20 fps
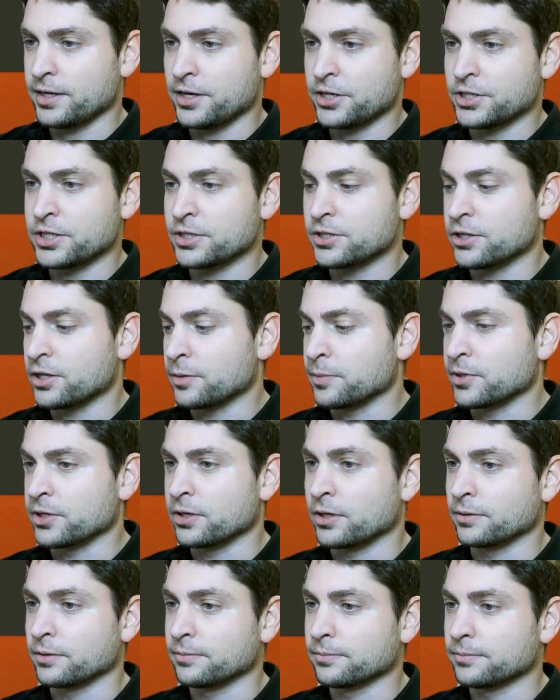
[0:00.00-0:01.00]
the
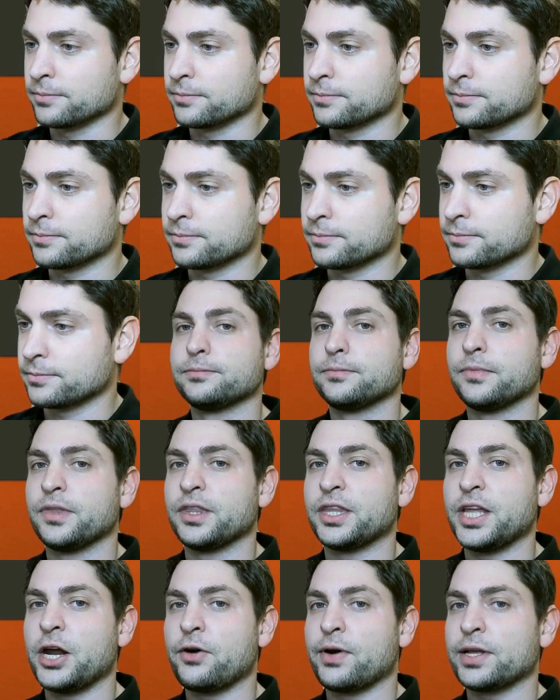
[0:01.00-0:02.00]
terminal.
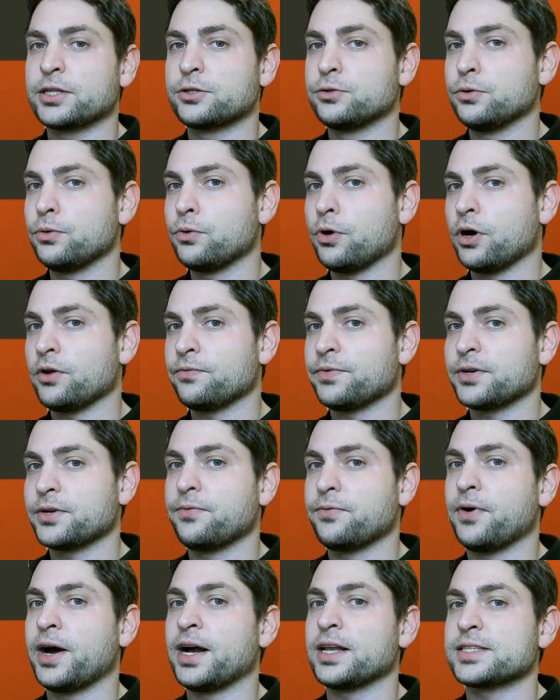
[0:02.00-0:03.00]
There are two config
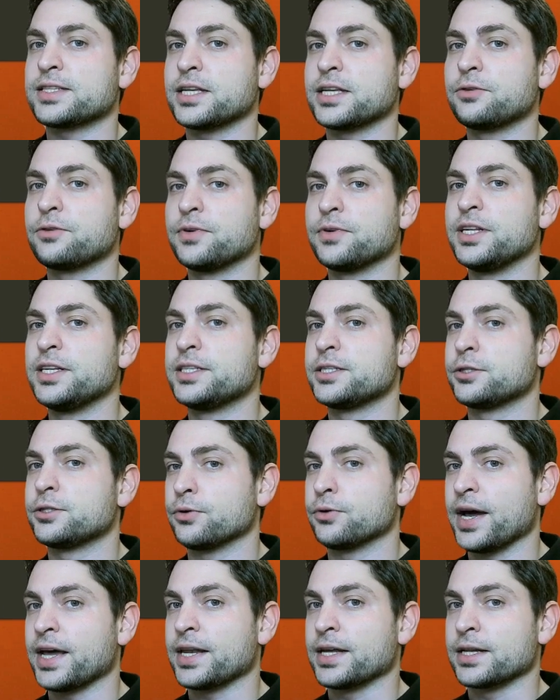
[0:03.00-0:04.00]
files that we need to
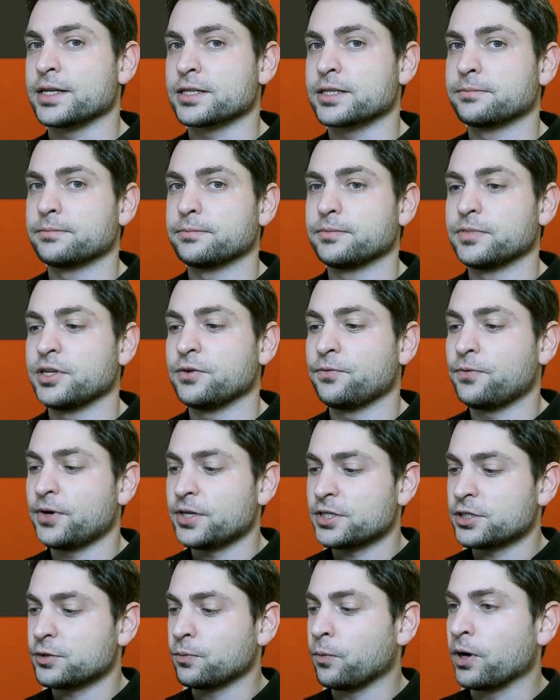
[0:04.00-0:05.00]
edit. The
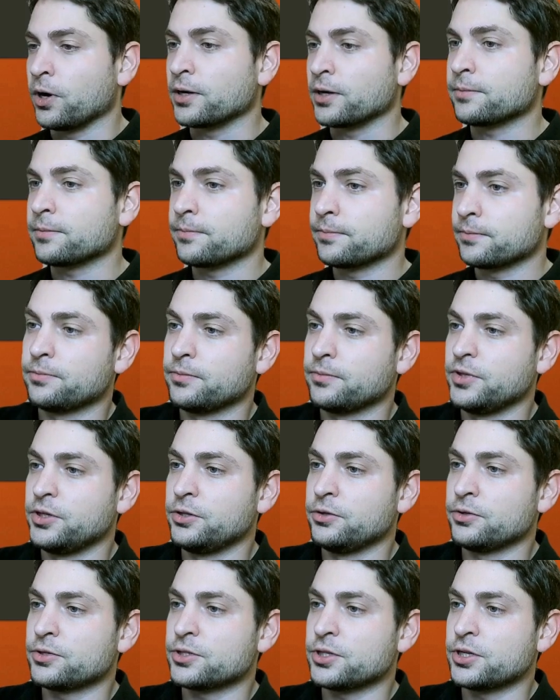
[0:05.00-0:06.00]
first one,
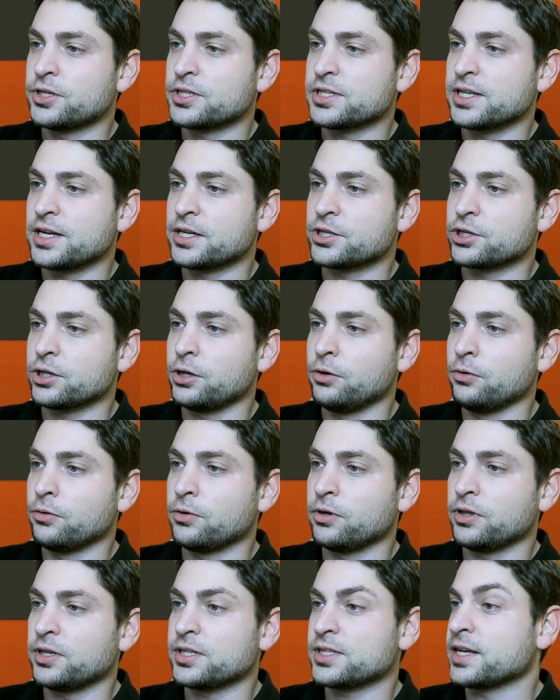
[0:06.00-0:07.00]

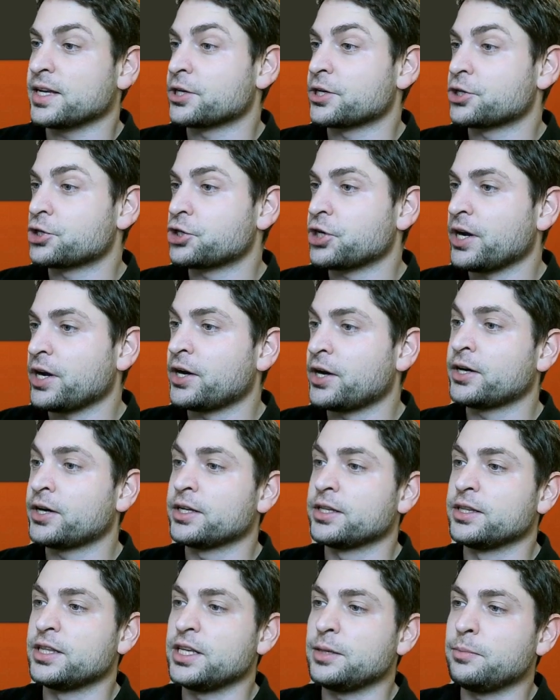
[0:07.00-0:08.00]
user/local/share
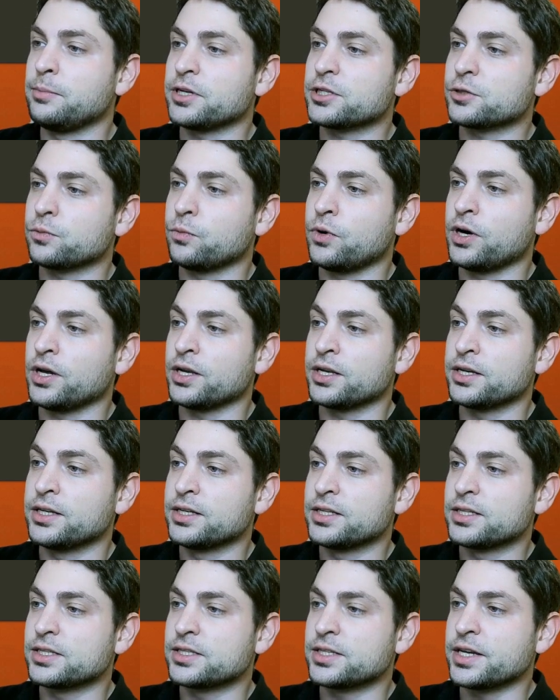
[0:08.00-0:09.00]

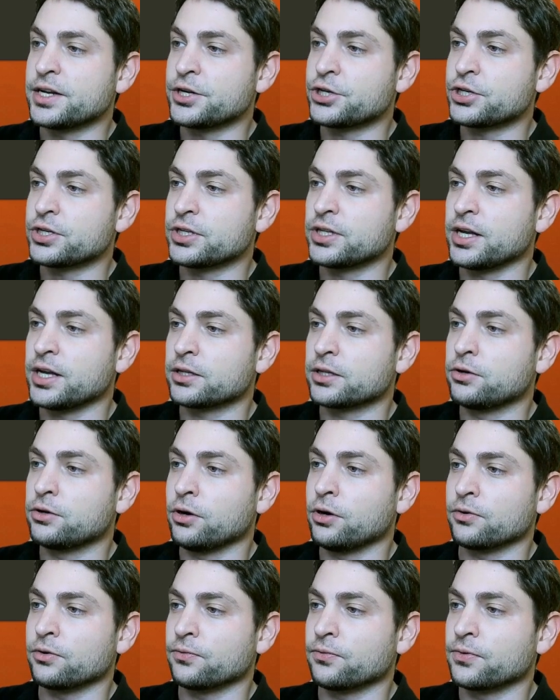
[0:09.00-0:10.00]

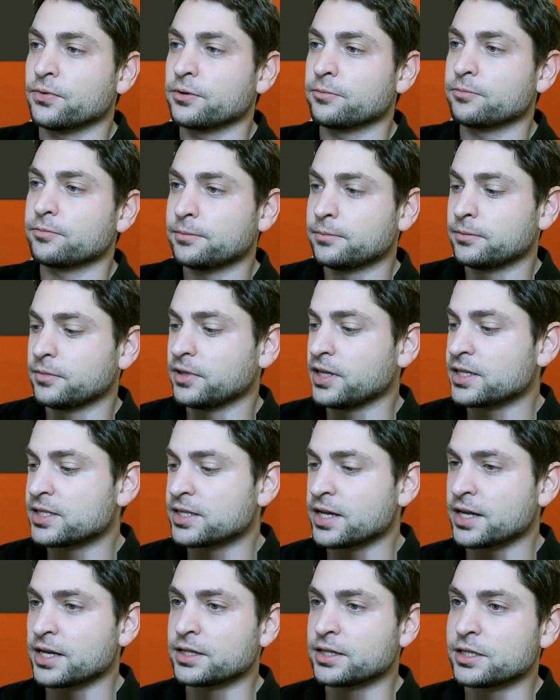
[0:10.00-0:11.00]
dbus1session.conf. Let's
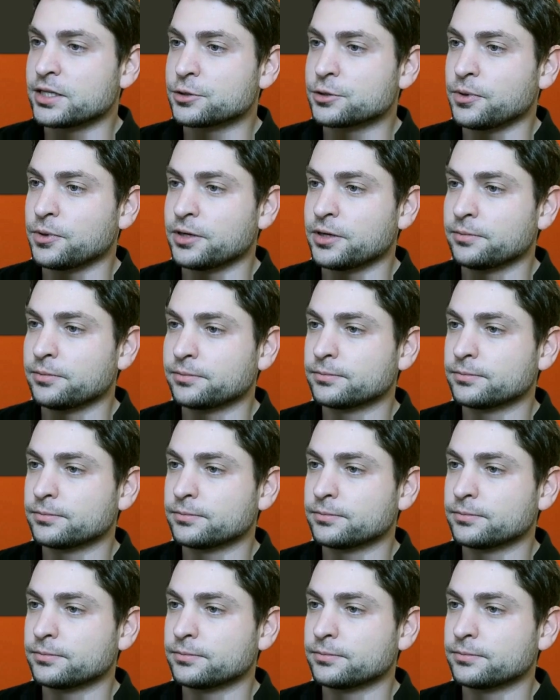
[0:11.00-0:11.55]
edit this one.